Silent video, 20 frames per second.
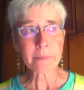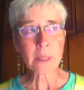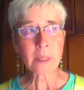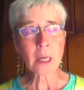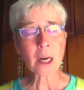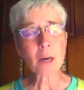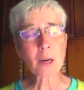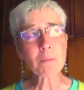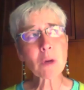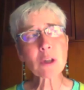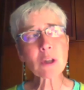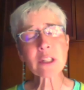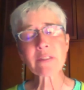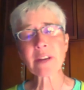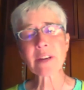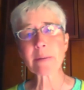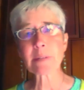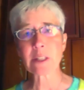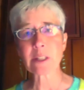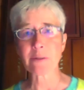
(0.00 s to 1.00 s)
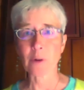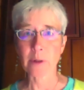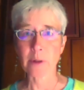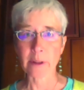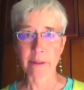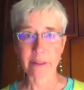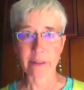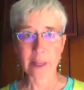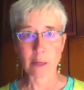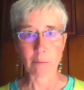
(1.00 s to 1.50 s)
most famous for The
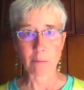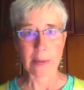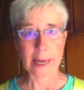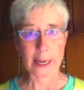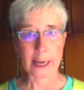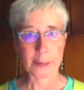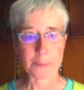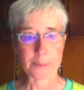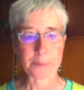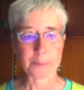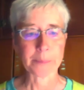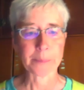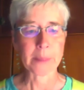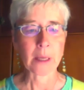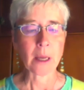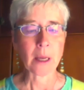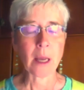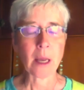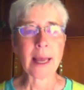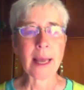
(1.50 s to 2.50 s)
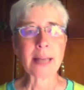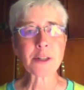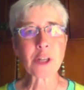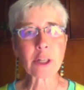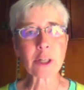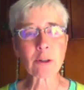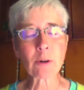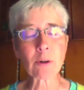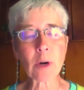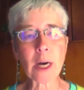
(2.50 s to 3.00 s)
Thin Man. And she
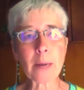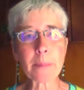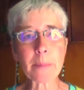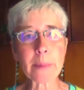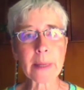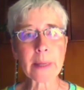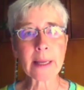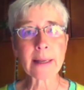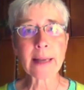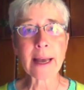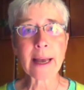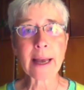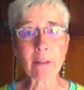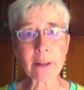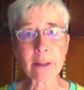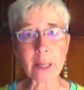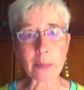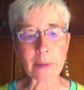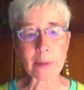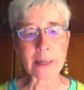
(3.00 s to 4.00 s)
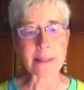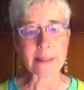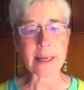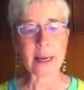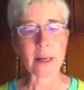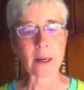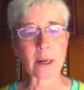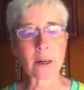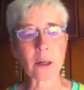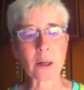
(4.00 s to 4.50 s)
grew up in Helena,
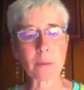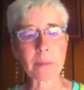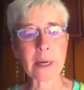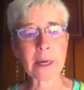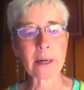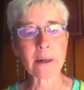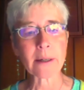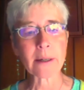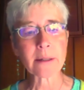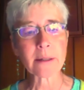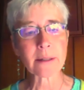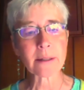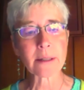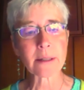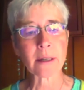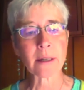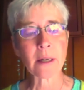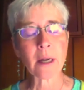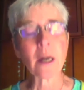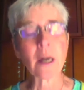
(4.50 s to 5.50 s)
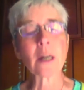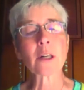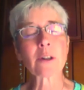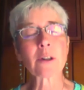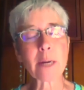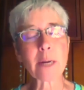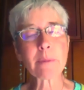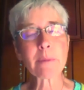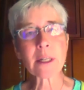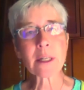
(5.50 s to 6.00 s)
Montana. Her
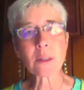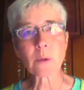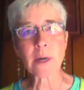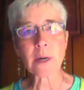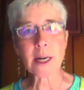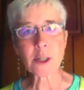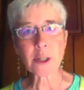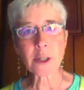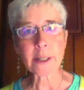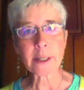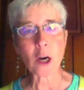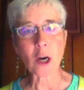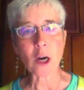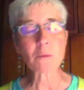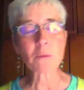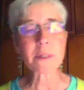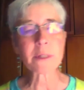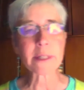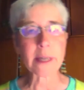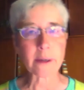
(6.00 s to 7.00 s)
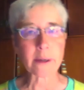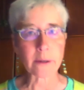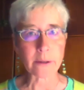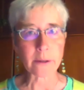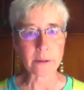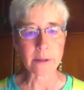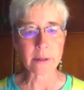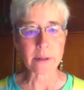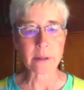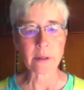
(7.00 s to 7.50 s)
grandparents were actually
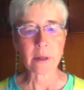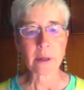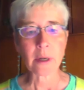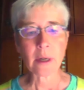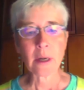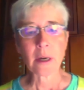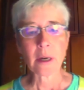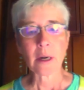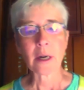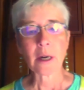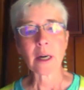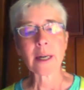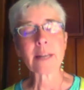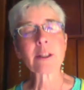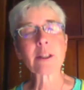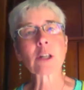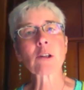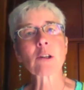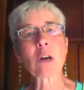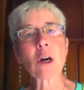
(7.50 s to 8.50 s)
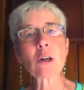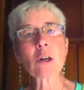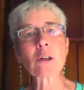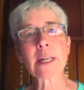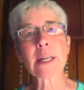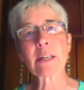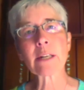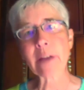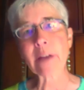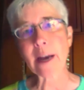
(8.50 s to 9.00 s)
homesteaders in the Crow
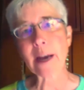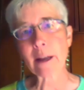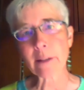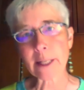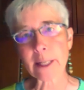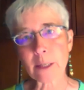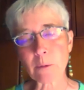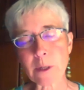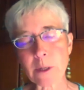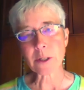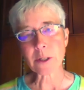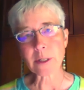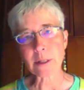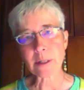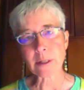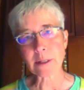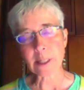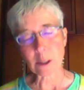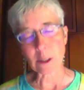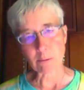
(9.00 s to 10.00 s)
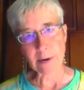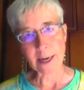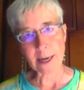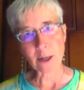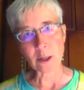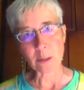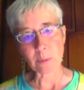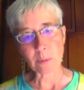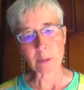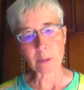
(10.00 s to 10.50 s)
Creek Valley, which near
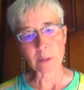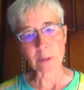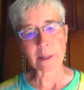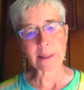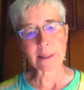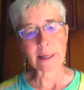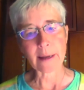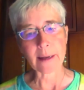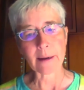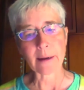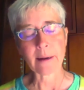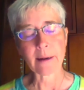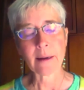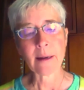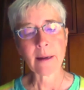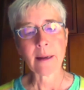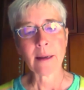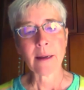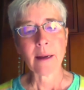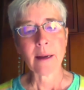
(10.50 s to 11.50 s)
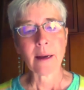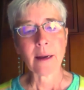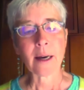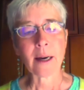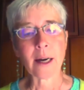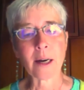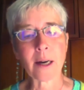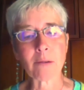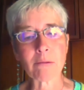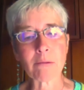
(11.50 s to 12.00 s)
Radersburg, Montana,
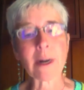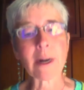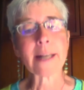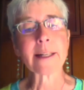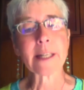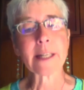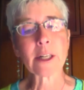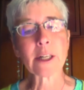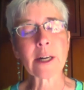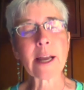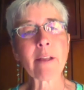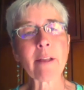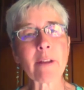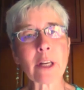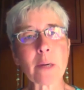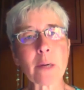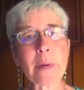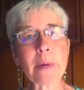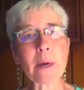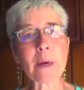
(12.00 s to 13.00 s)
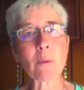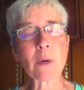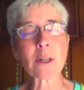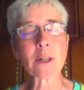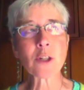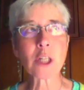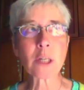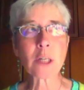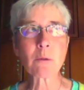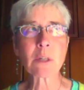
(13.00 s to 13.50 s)
right near Helena. But when
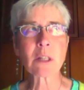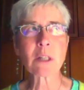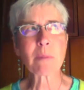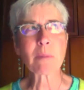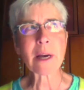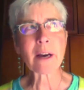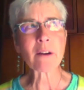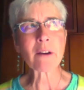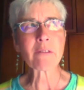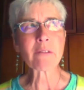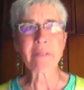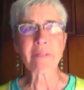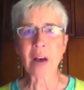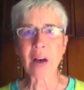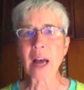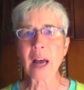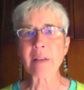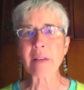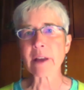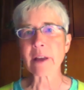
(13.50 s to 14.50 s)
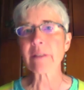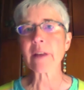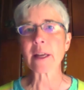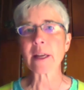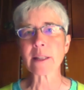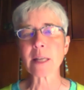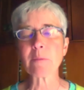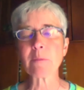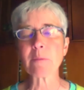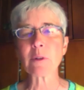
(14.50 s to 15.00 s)
she was about 5, I think,
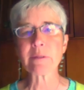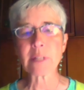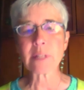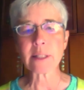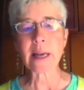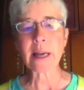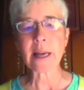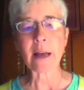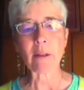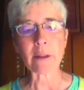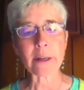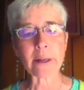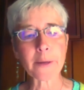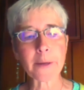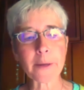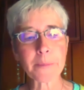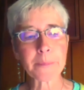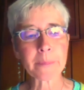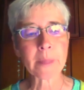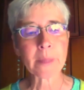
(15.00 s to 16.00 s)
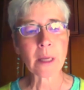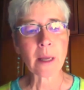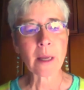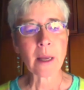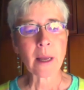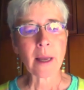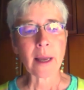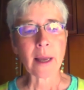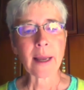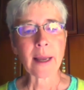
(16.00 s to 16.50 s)
they moved into Helena.
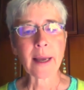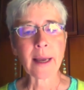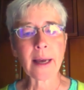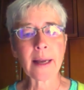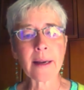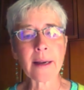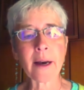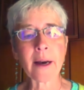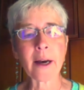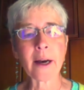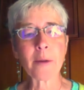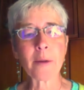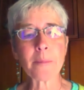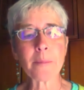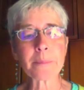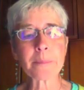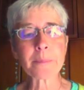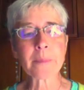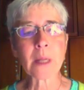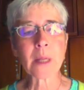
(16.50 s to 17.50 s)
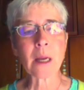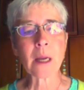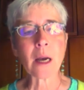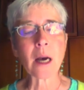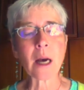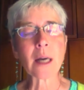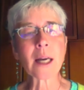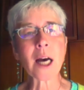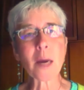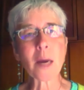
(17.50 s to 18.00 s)
And a
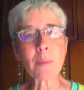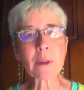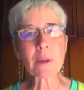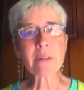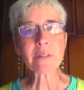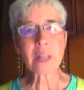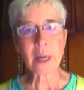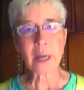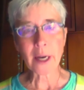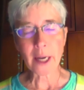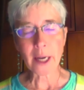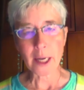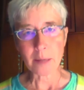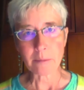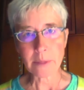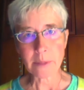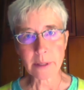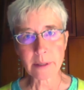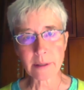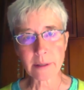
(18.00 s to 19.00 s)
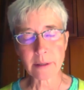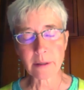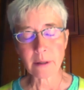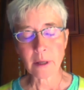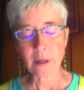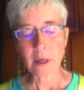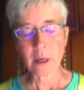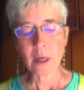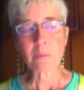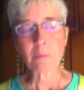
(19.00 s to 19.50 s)
couple of times,
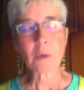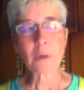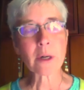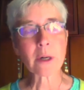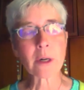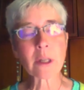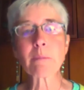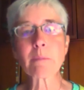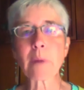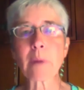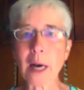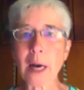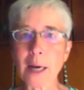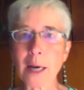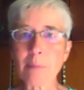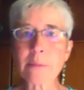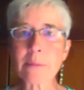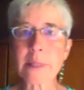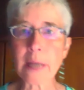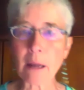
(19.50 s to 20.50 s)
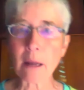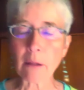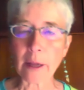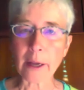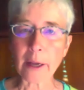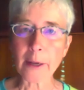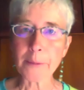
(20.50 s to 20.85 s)
Myrna's mom, Della,